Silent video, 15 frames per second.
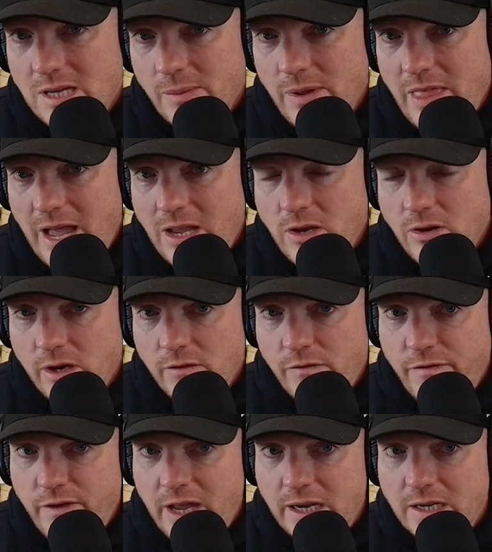Some of that you
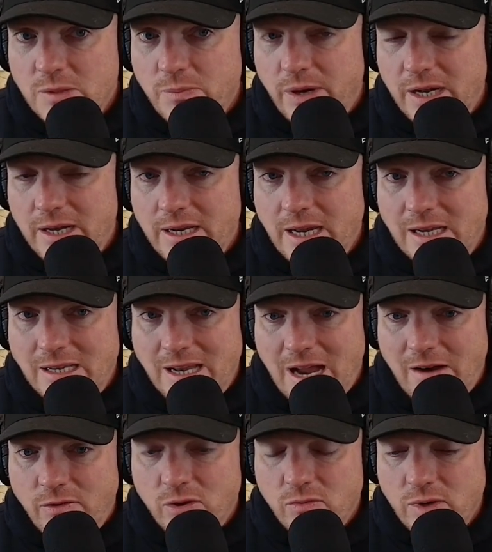could fix, but it
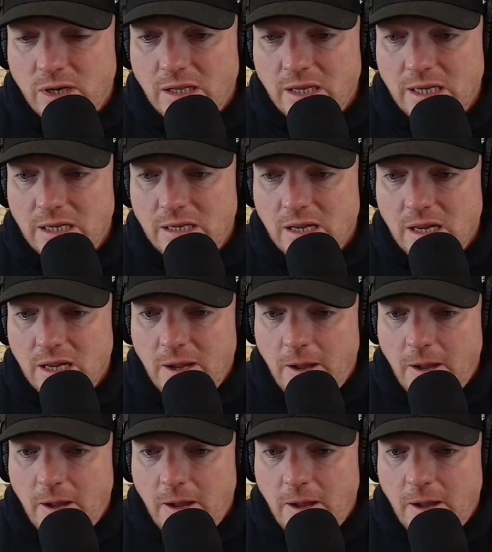never really,